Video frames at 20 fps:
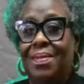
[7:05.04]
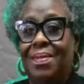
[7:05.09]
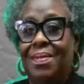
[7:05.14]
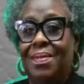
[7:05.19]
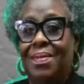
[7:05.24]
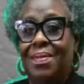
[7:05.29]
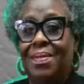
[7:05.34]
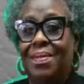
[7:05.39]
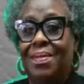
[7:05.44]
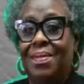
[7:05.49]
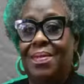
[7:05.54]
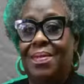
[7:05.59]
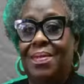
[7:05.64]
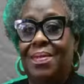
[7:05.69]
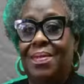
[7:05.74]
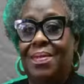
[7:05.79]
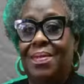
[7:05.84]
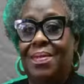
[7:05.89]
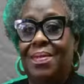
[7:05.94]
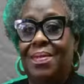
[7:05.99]

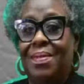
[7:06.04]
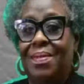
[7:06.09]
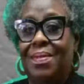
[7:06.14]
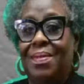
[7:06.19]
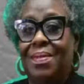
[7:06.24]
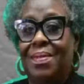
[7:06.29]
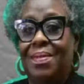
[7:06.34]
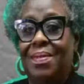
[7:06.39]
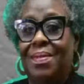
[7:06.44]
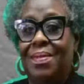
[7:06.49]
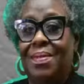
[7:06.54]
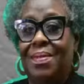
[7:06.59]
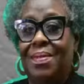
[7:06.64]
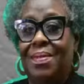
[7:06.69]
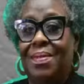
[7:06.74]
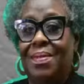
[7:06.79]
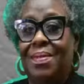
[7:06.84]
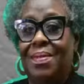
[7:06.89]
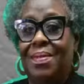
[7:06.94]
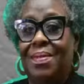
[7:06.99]

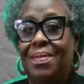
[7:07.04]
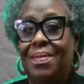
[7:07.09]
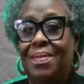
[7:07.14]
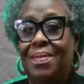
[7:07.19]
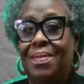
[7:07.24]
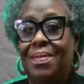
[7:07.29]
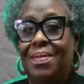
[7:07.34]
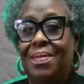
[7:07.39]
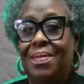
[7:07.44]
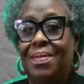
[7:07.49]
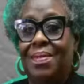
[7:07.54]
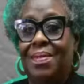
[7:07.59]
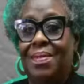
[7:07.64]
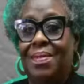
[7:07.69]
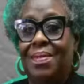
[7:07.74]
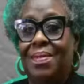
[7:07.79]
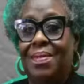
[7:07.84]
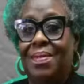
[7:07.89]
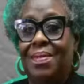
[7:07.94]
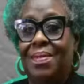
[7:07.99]

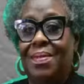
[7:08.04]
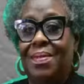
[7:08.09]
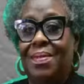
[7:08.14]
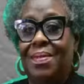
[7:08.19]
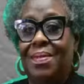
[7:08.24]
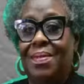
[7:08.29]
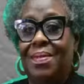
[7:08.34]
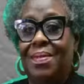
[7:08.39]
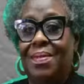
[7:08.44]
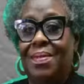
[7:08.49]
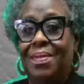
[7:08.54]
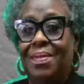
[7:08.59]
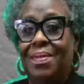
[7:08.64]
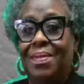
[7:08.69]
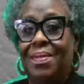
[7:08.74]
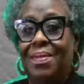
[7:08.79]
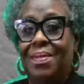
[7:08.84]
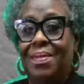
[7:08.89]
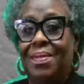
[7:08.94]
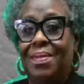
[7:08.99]

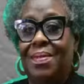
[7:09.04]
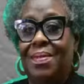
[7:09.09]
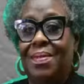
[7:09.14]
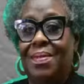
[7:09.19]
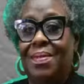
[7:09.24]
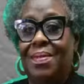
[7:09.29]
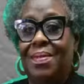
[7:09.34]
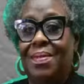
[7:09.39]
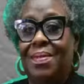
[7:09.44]
This is a still picture; no speech is visible.